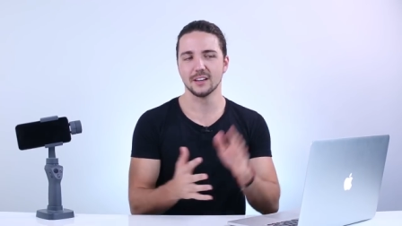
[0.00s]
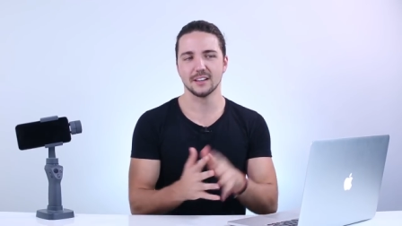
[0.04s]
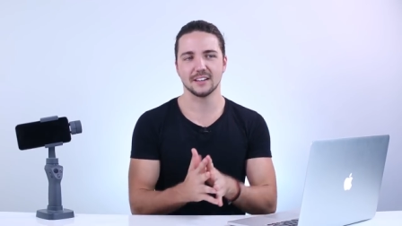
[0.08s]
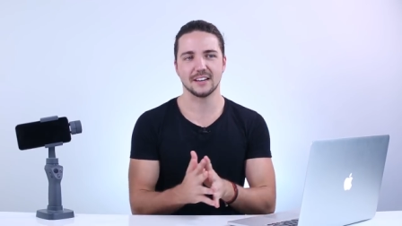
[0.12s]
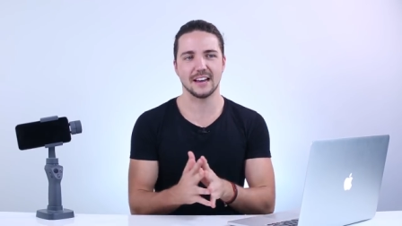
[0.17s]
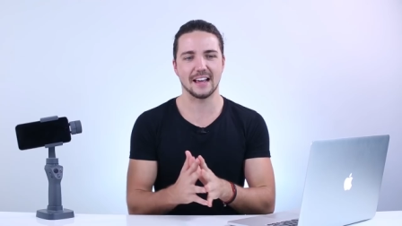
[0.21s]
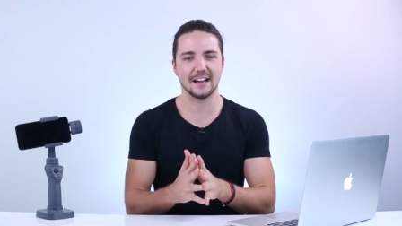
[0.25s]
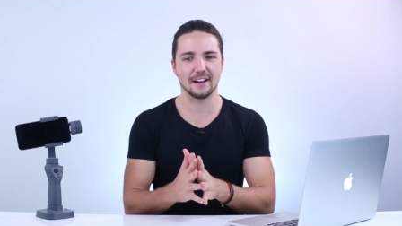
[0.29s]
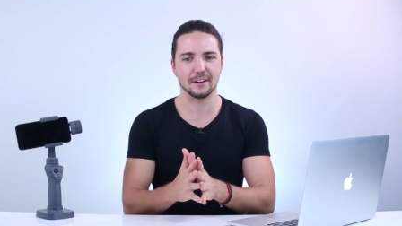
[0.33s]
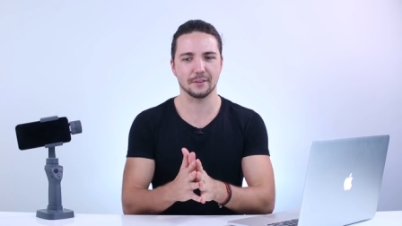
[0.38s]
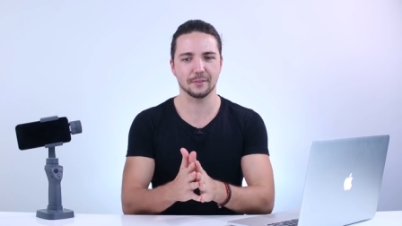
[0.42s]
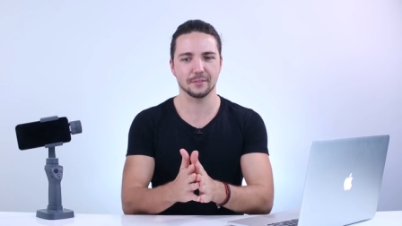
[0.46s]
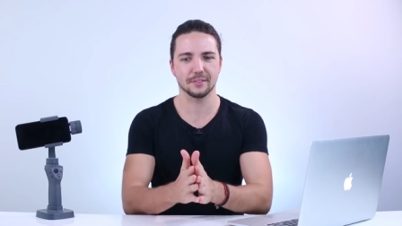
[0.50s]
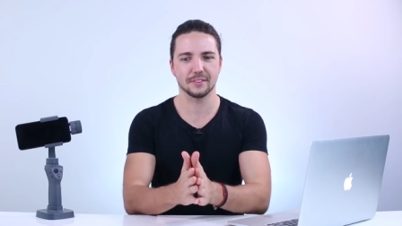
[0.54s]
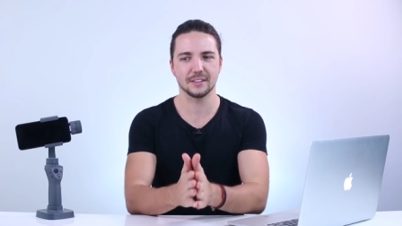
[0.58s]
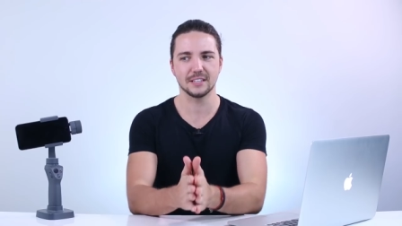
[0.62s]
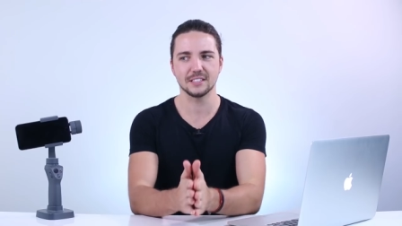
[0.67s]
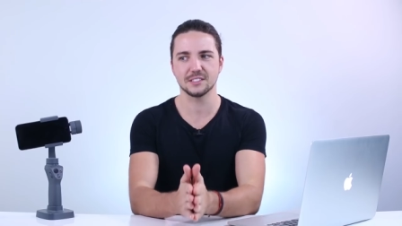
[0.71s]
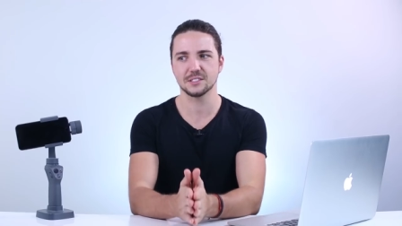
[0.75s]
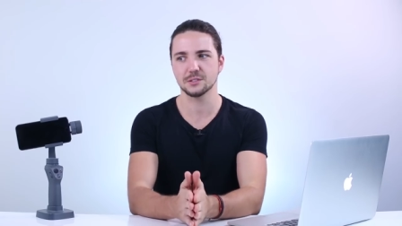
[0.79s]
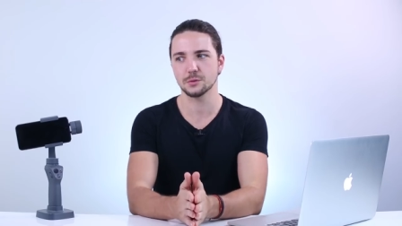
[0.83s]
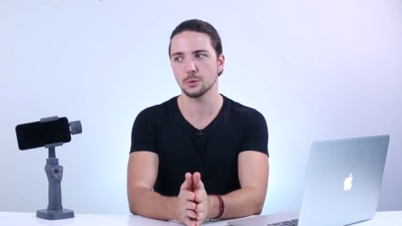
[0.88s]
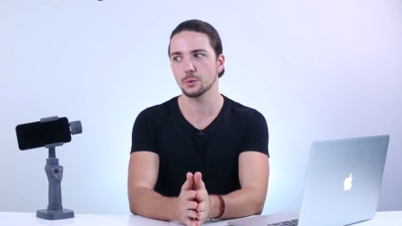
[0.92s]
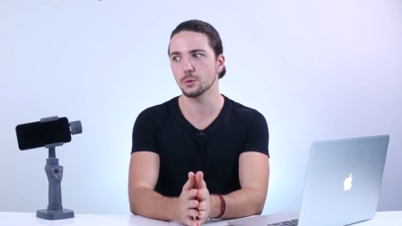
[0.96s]
Now,
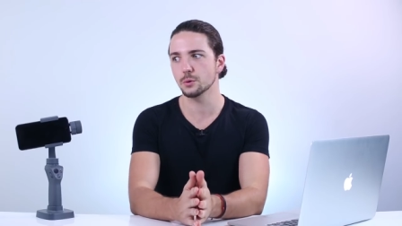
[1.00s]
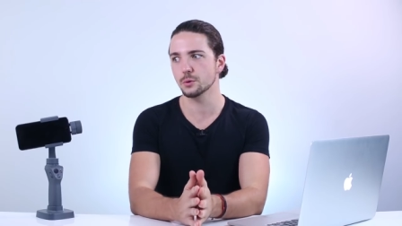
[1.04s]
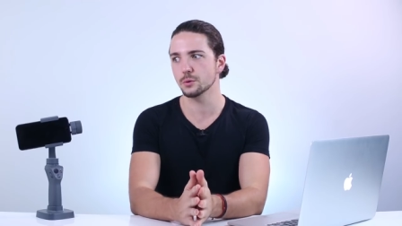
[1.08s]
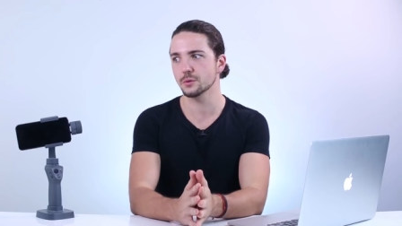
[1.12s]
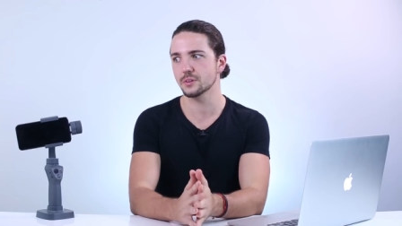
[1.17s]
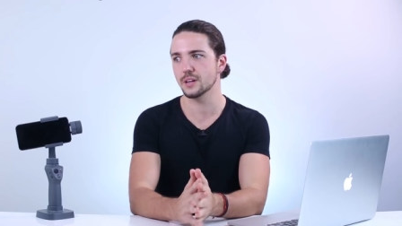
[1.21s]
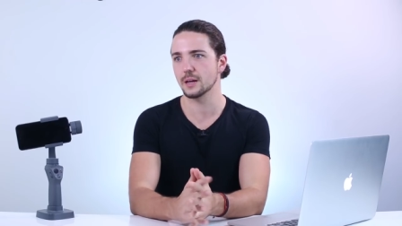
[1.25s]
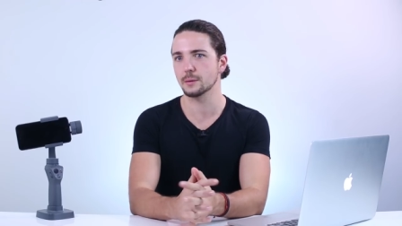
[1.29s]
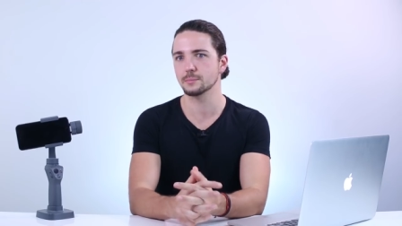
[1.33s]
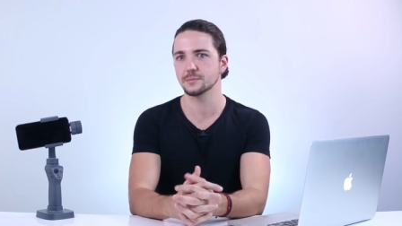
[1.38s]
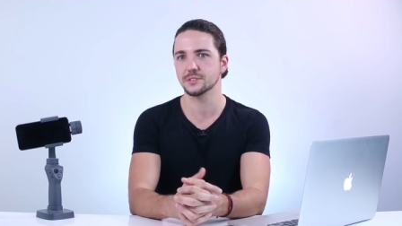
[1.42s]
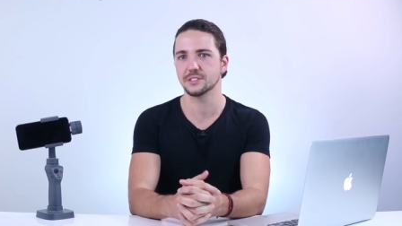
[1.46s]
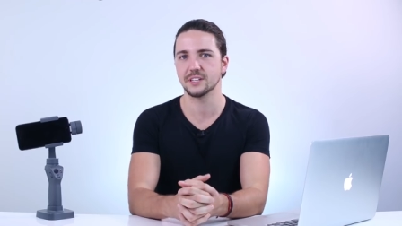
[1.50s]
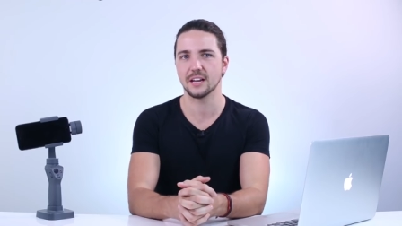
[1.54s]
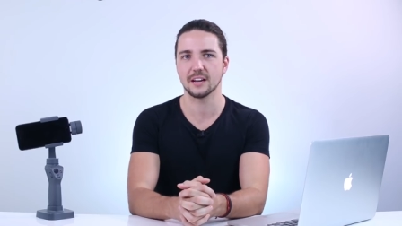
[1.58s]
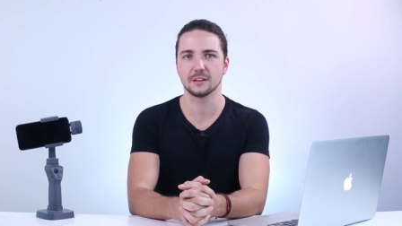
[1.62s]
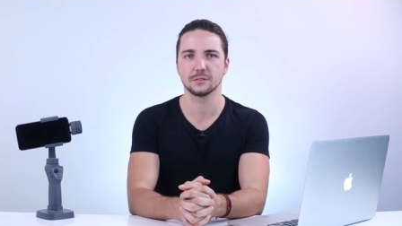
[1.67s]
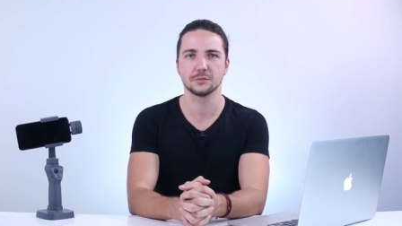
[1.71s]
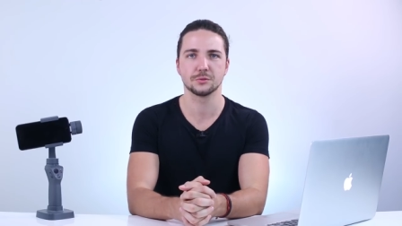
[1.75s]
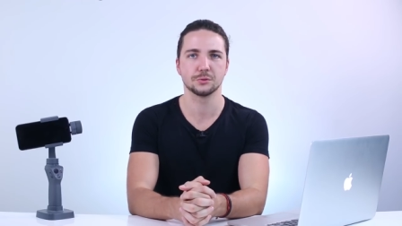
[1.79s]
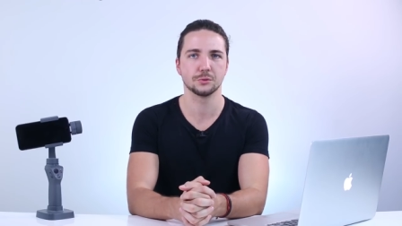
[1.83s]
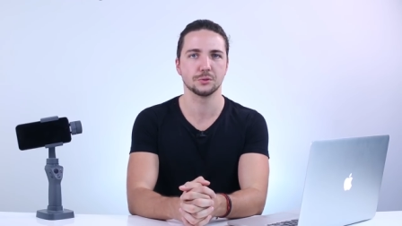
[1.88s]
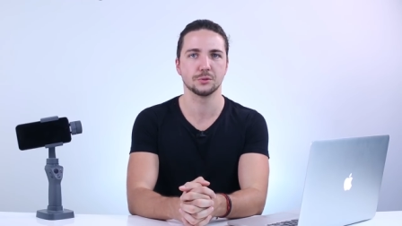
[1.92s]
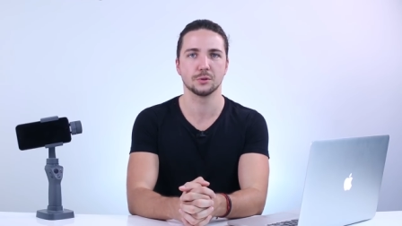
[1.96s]
this all comes
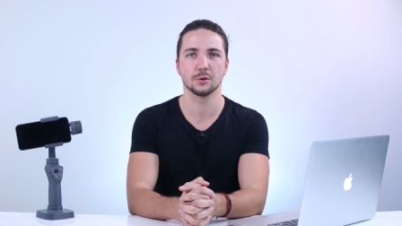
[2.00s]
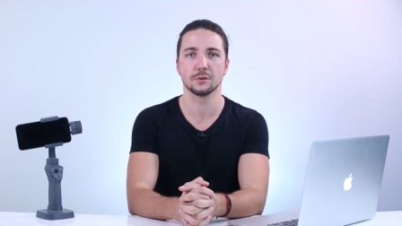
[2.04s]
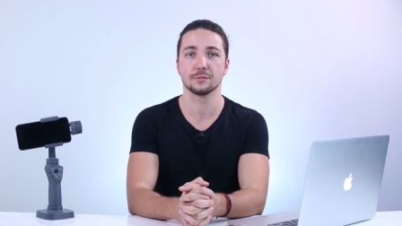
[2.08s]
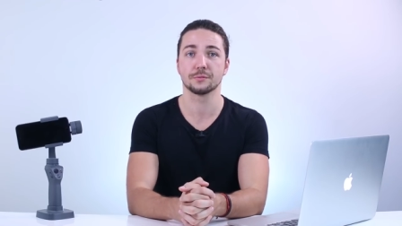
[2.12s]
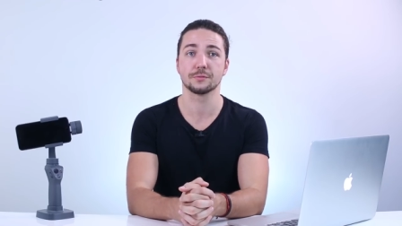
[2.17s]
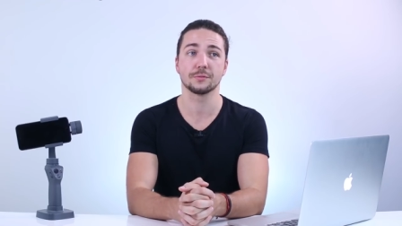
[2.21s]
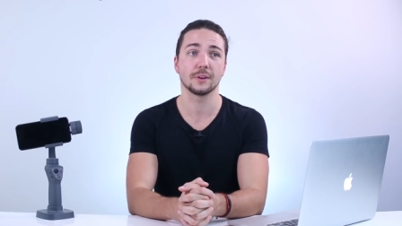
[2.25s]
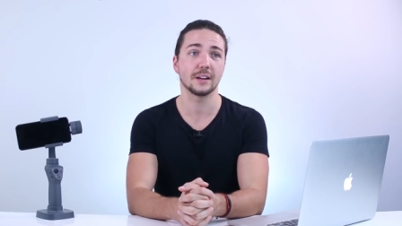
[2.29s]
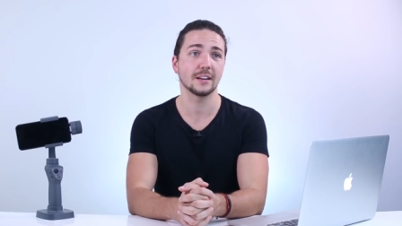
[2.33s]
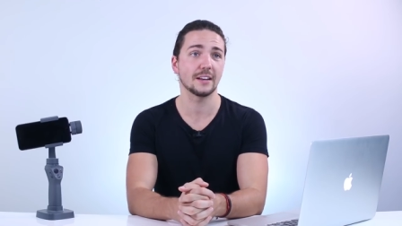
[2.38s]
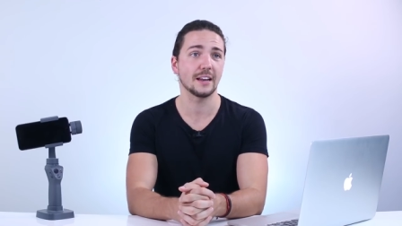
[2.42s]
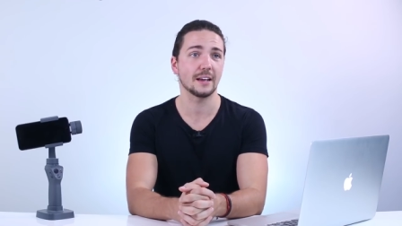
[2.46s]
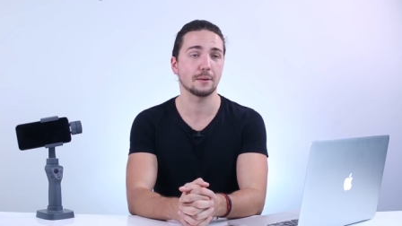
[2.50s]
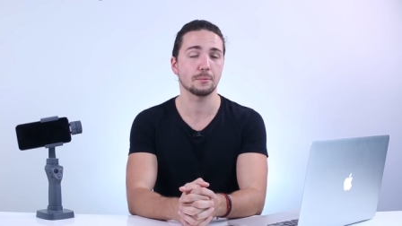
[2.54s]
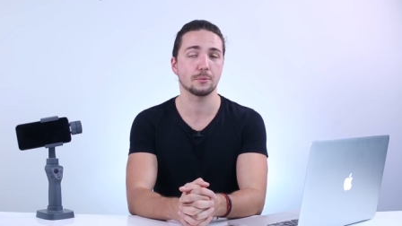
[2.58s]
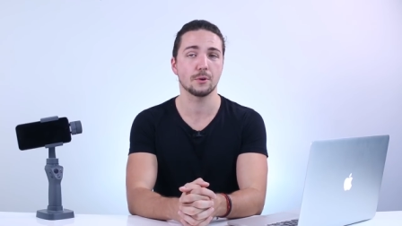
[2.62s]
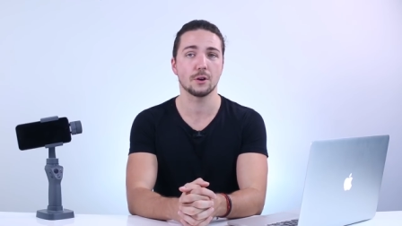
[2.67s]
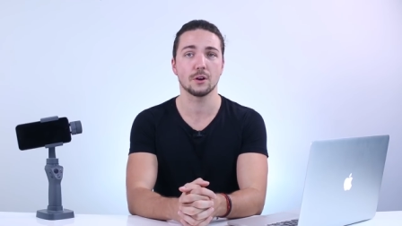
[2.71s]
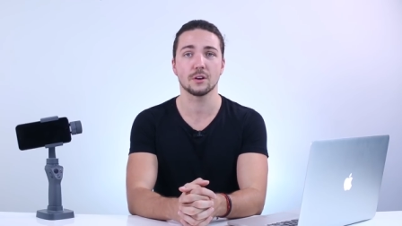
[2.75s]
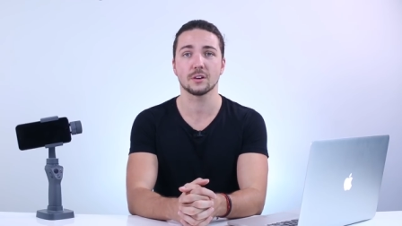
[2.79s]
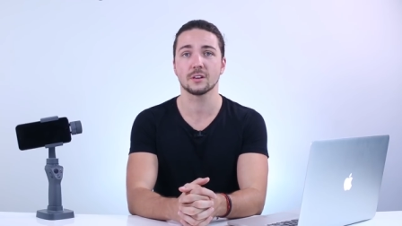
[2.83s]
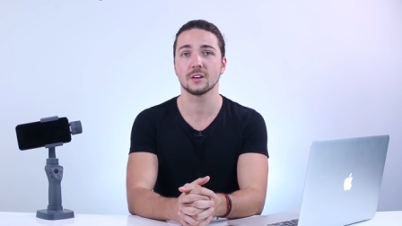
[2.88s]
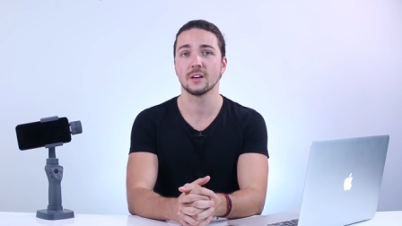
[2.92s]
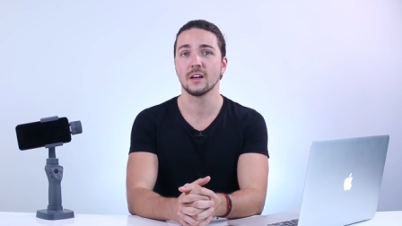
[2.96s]
down to your friend
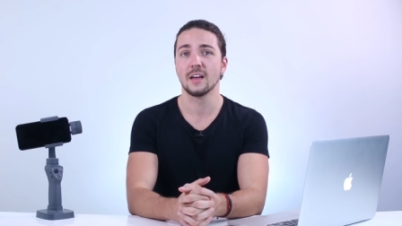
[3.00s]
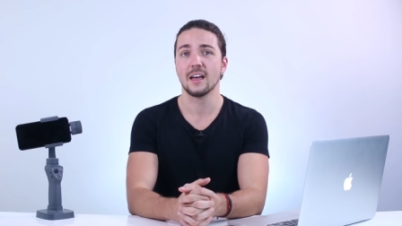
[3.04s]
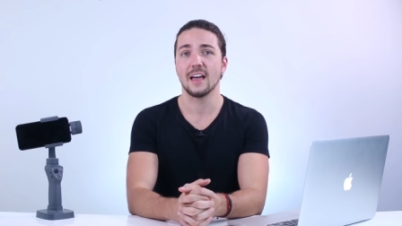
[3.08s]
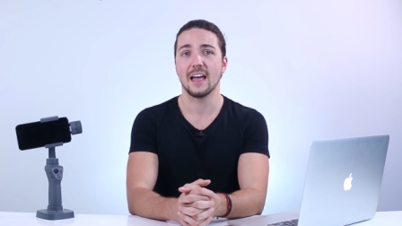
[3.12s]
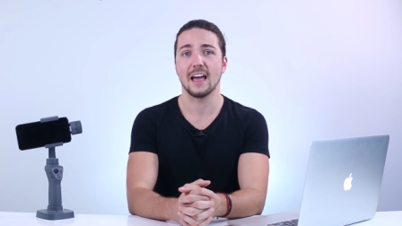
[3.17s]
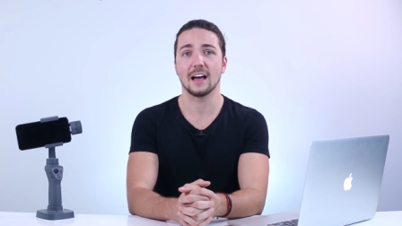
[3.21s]
network,